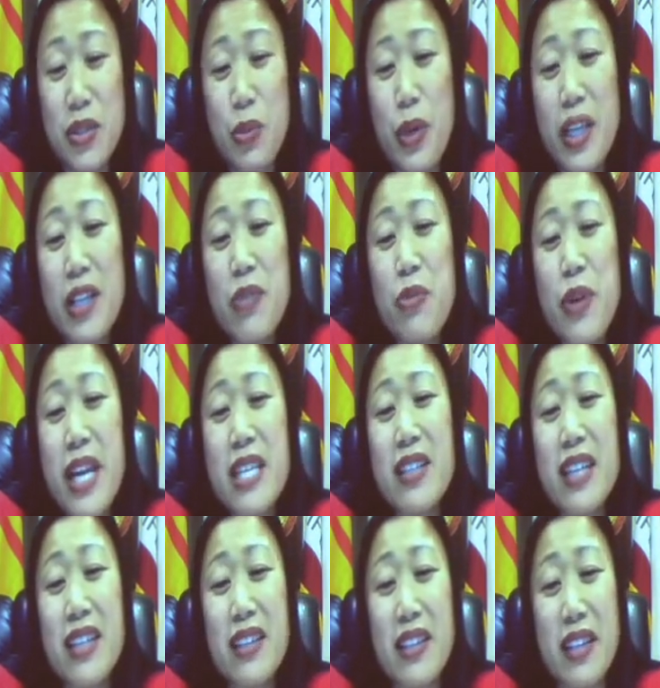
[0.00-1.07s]
Even a
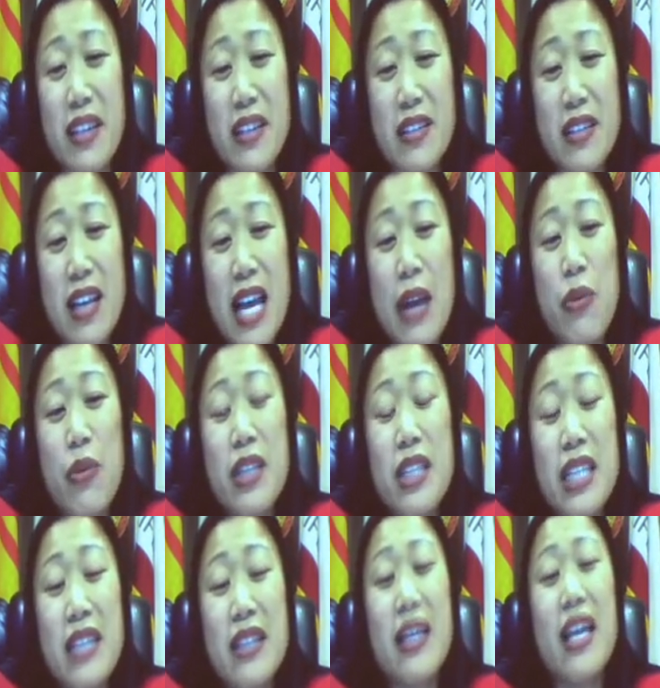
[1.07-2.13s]
race like this, I would
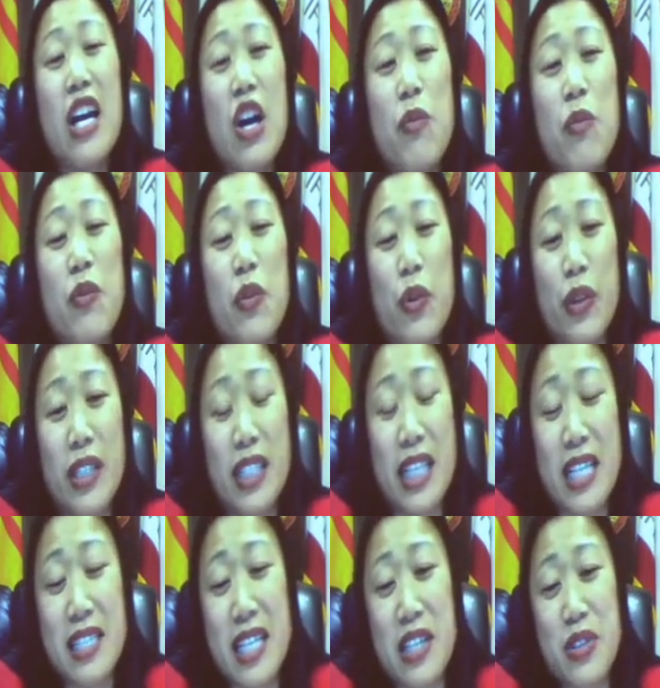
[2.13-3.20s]
need the help of the
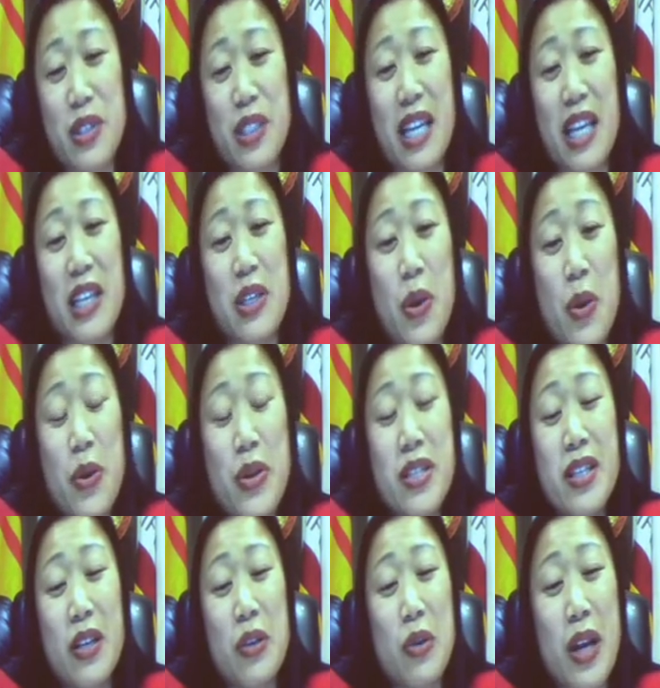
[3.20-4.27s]
message like
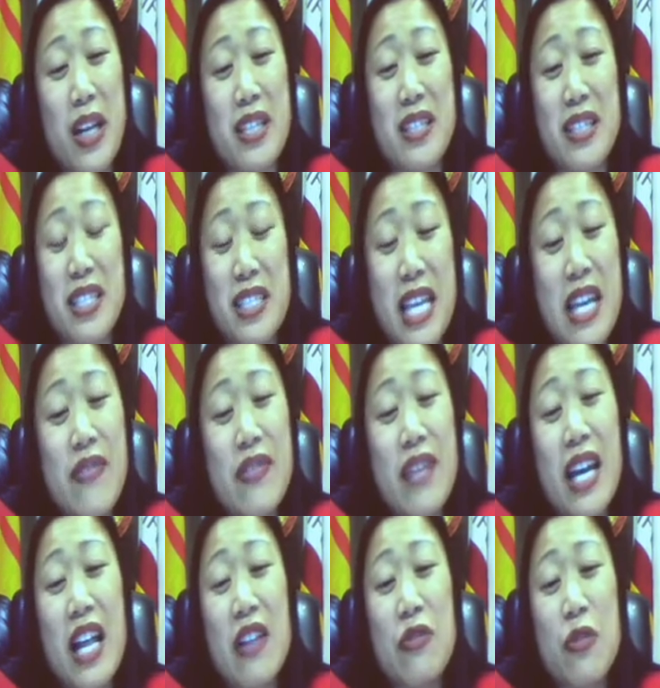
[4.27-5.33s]
yours, across the state
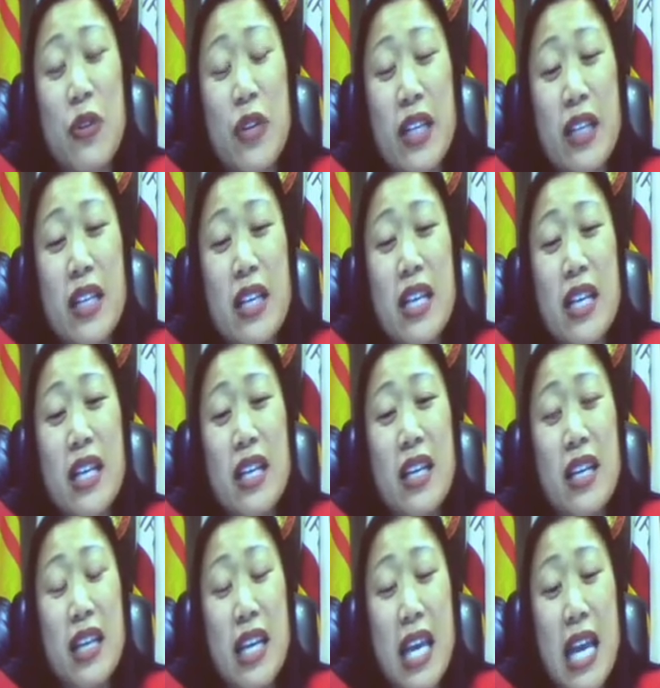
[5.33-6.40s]
of California,
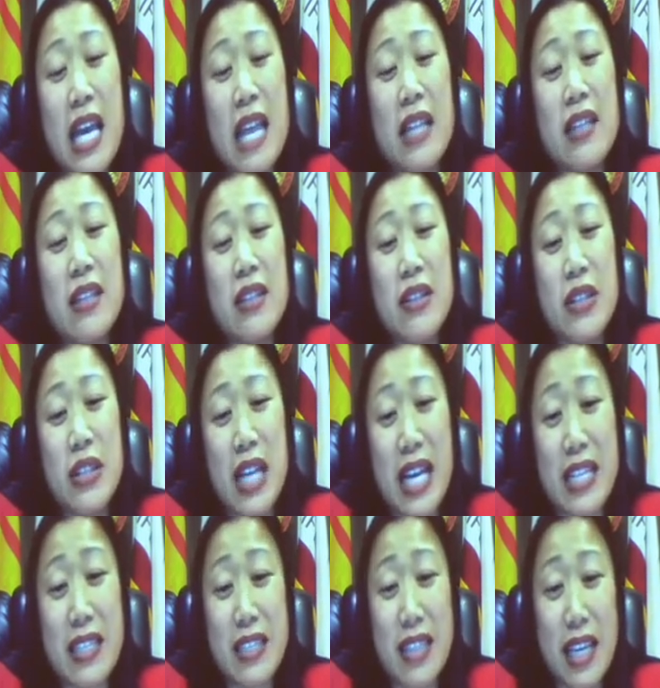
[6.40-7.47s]
and the
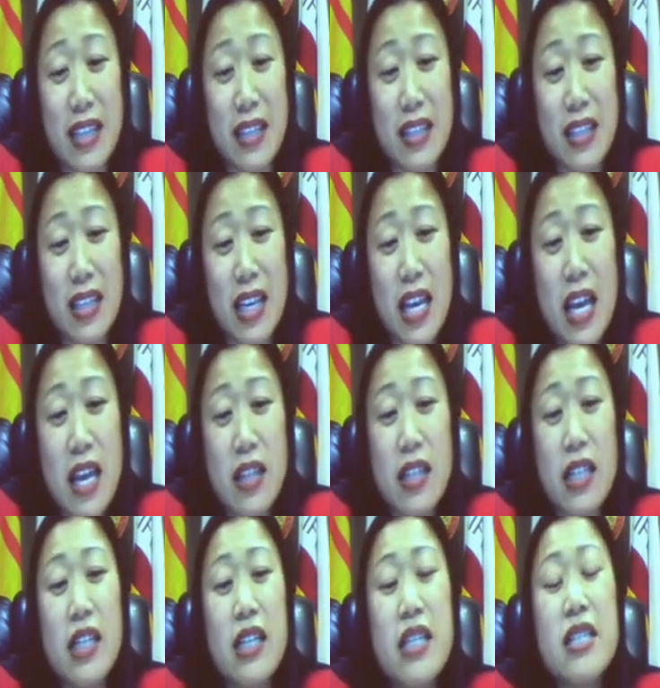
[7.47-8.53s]
United States,
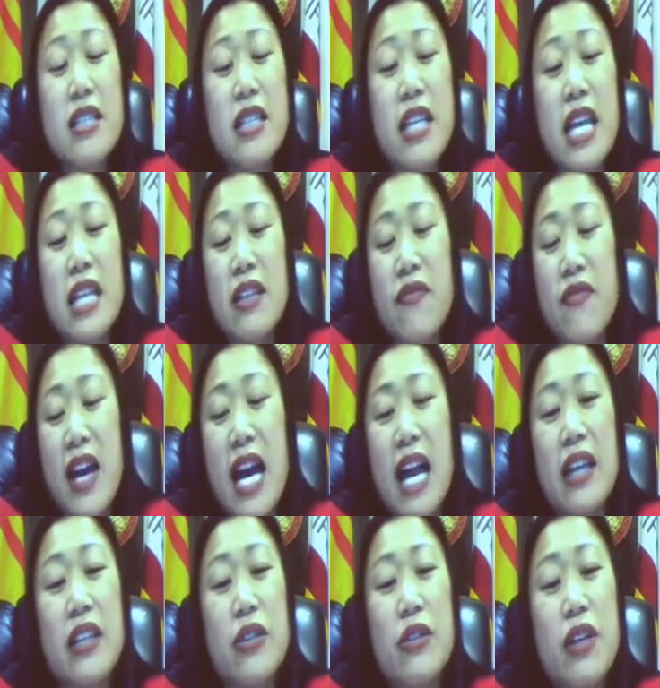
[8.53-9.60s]
that understand the
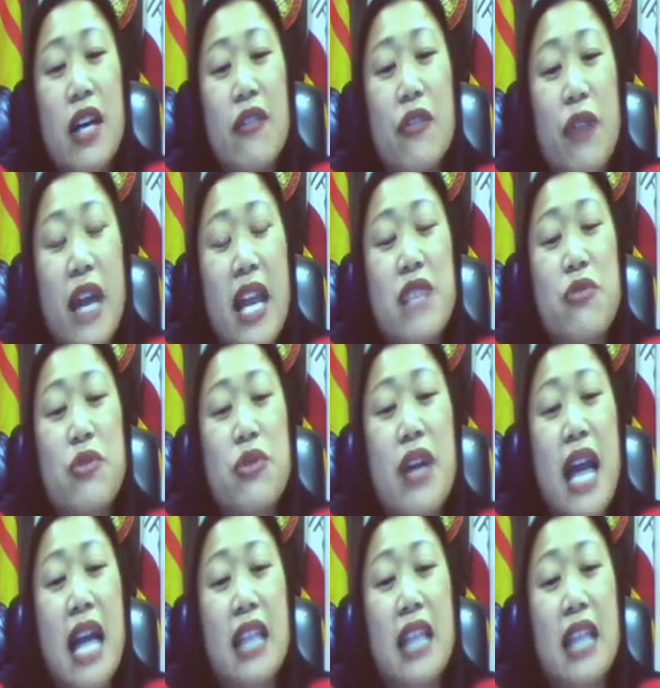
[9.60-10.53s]
value of the grassroots.